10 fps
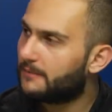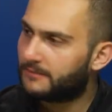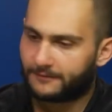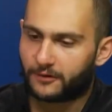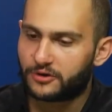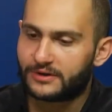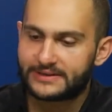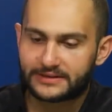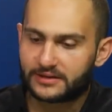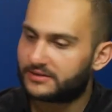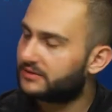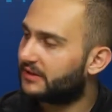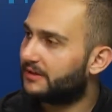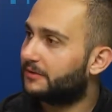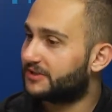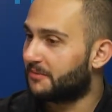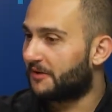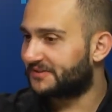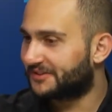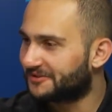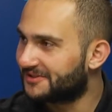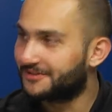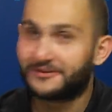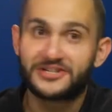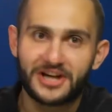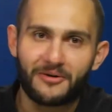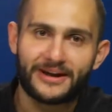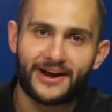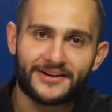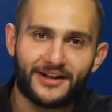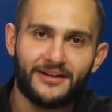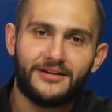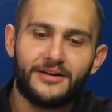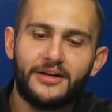before you install some of the tools you were showing, Erdal,